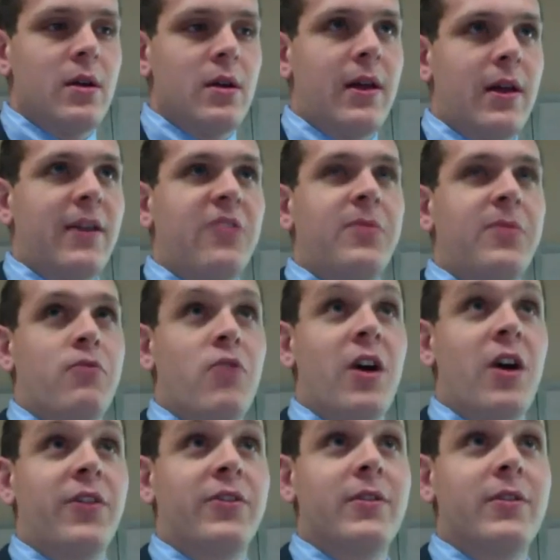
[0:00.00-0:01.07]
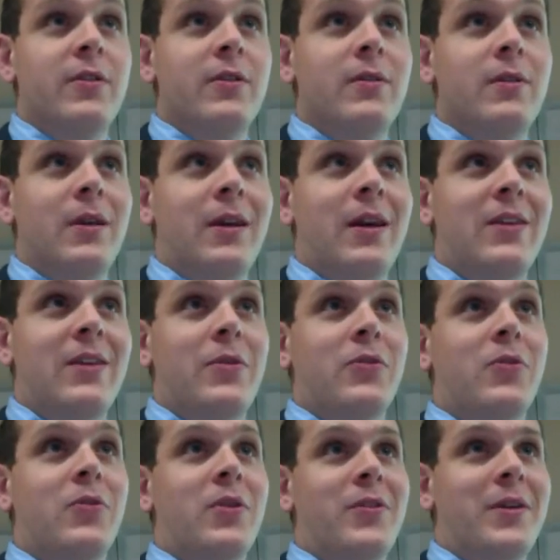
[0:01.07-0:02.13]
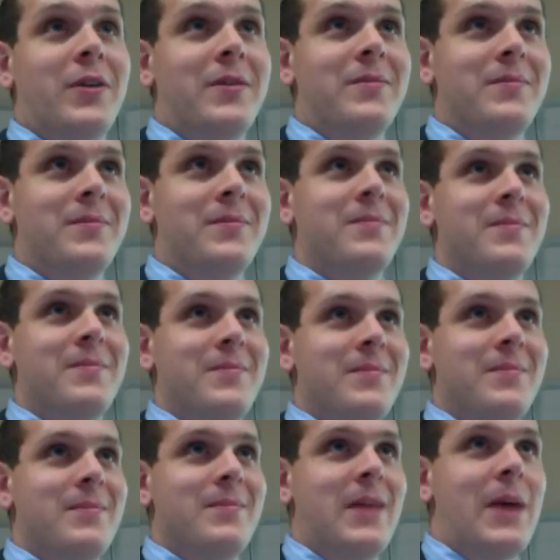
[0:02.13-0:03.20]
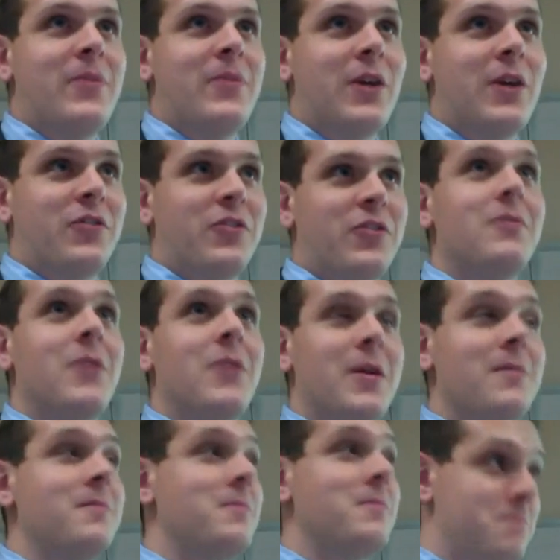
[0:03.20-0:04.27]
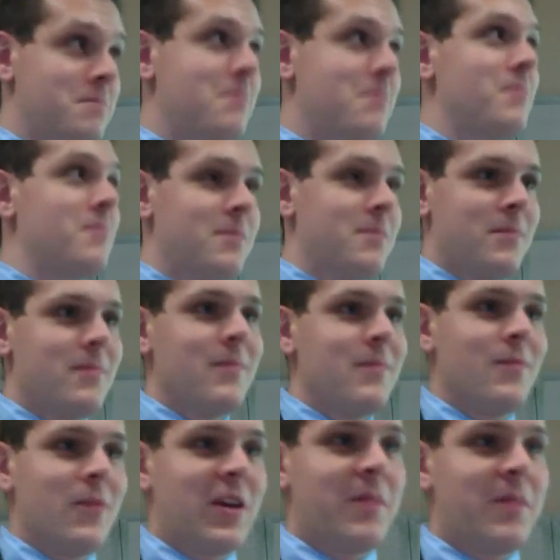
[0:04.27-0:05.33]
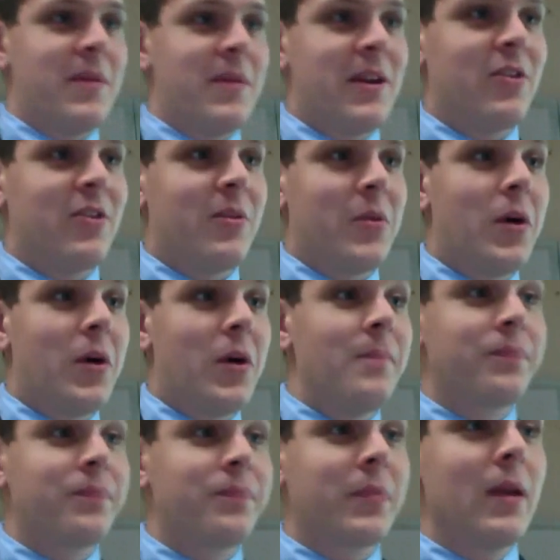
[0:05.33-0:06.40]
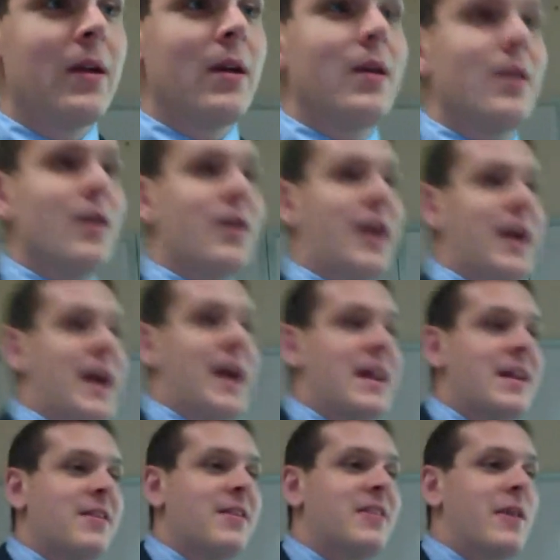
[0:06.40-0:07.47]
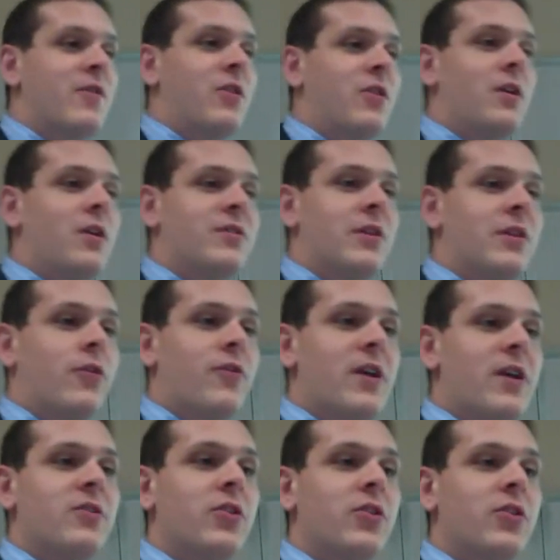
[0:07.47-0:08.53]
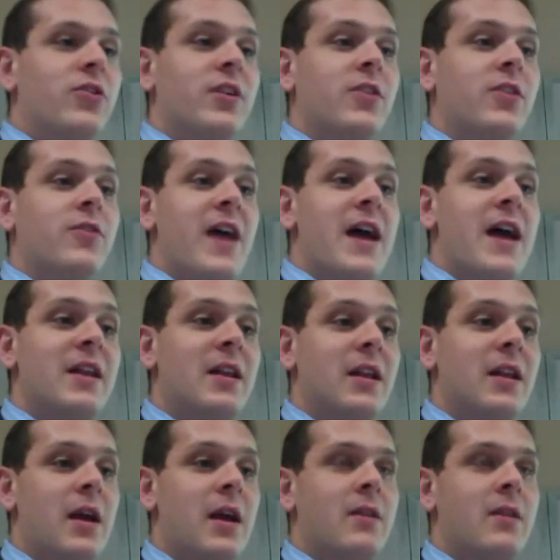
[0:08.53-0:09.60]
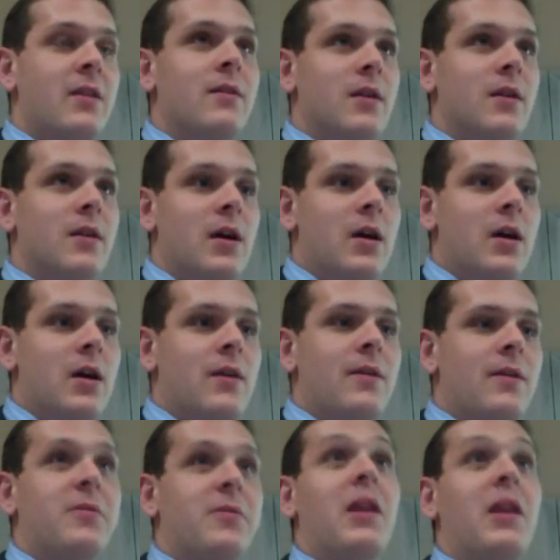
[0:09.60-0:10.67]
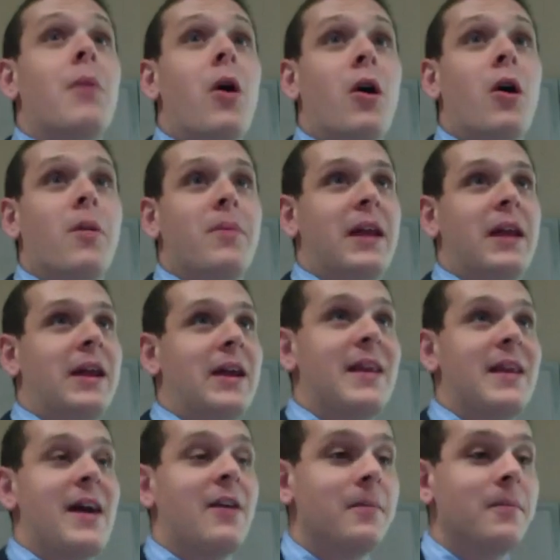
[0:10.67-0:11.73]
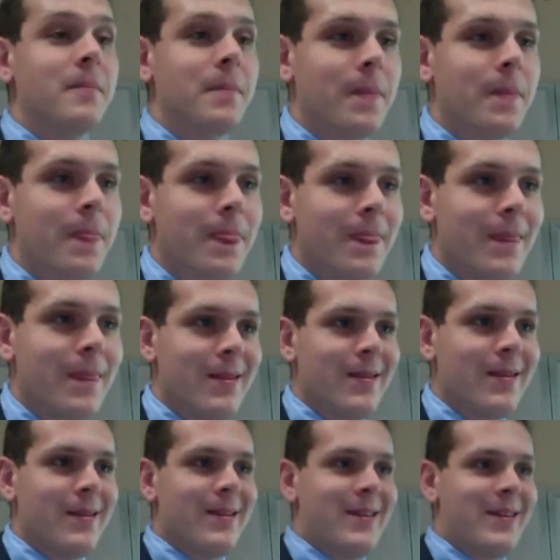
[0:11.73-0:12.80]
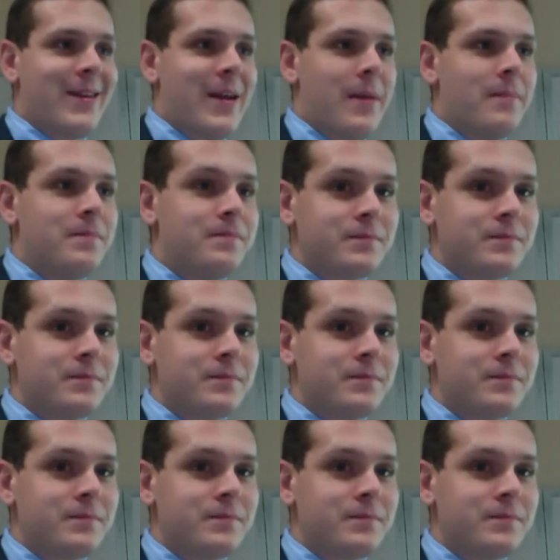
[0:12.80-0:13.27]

That should be Rusk, in case anyone's wondering. Thomas Jefferson, right? Wikipedia taught me well. Okay, and he has several, several friends, Eustace, Fannin, and, and uh, should be Lamar, but I didn't get the L. Okay.